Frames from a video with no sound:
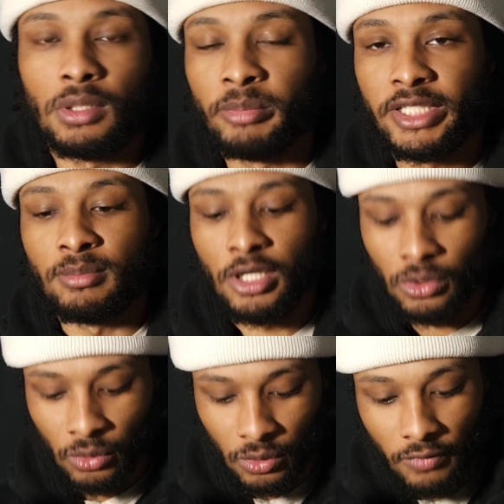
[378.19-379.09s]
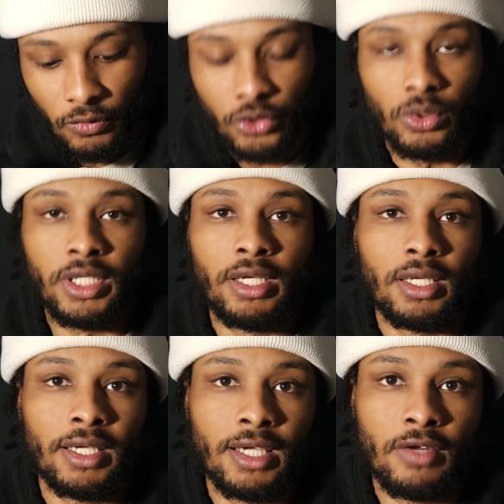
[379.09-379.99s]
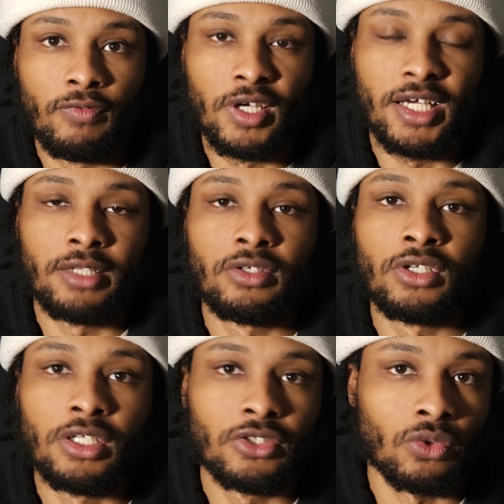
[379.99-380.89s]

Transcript: base model of 128 and get it for 930.